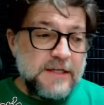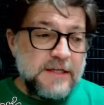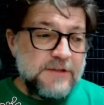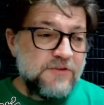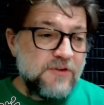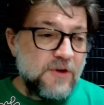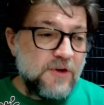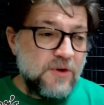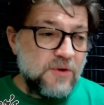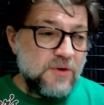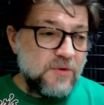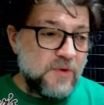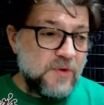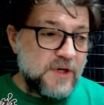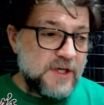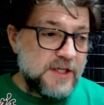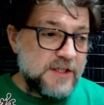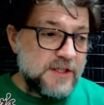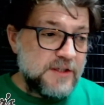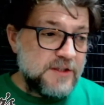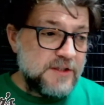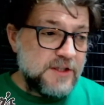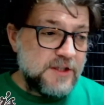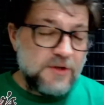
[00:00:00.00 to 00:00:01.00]

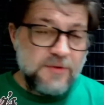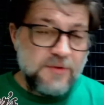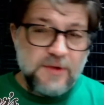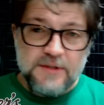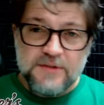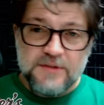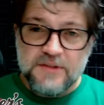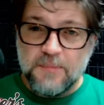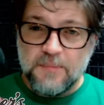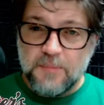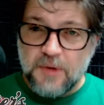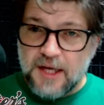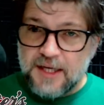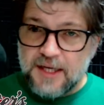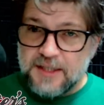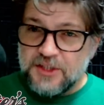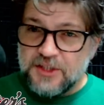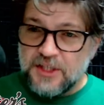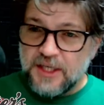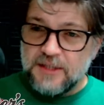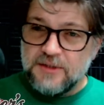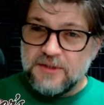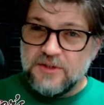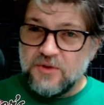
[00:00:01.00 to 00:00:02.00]
So, the supply
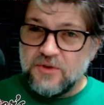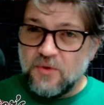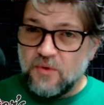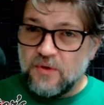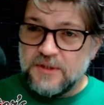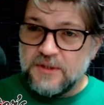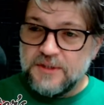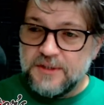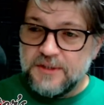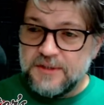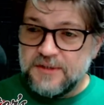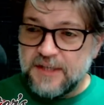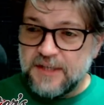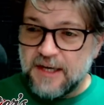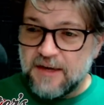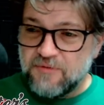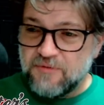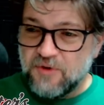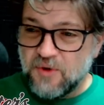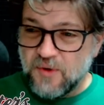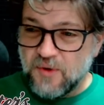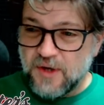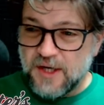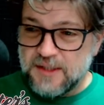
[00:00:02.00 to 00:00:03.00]
chain shortages
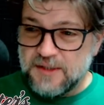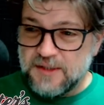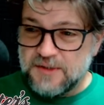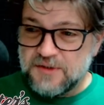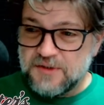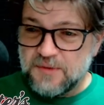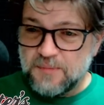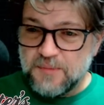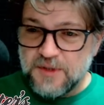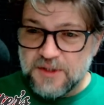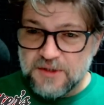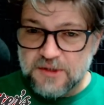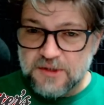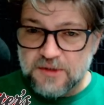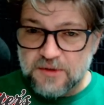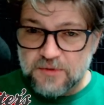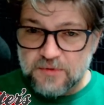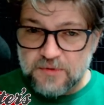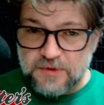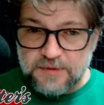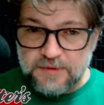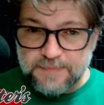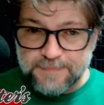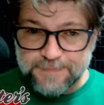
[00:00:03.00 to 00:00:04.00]
have created some
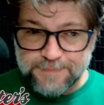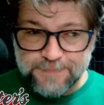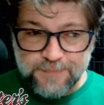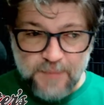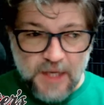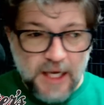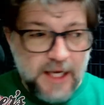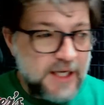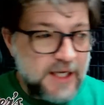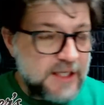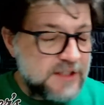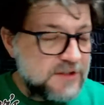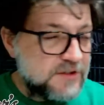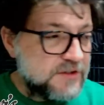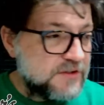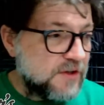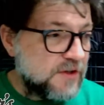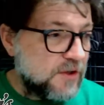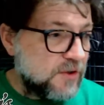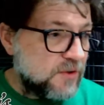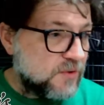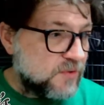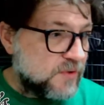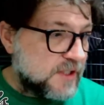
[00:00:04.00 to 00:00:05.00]
issues. And
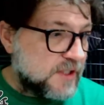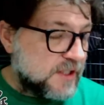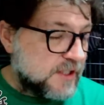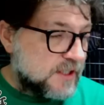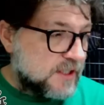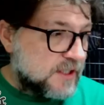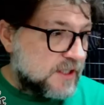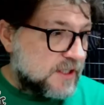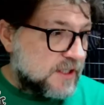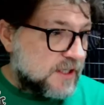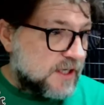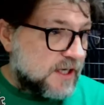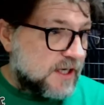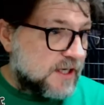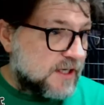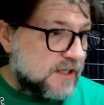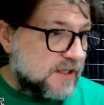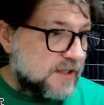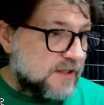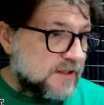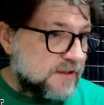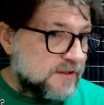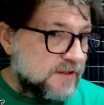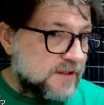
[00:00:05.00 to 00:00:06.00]
so
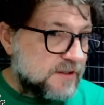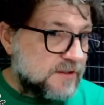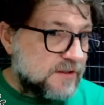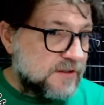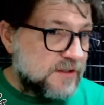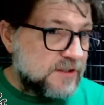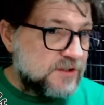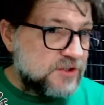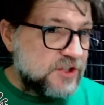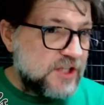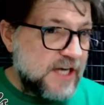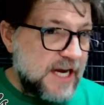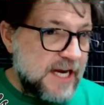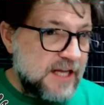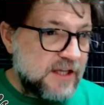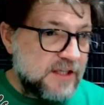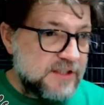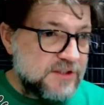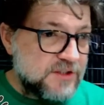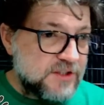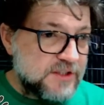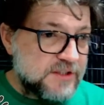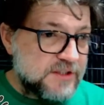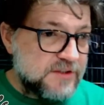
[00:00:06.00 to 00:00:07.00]
the
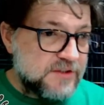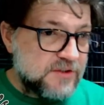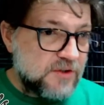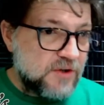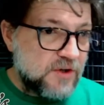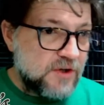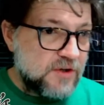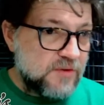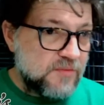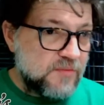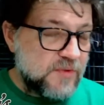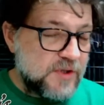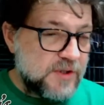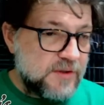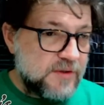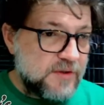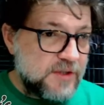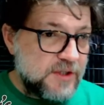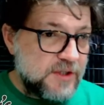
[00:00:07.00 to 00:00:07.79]
challenges are,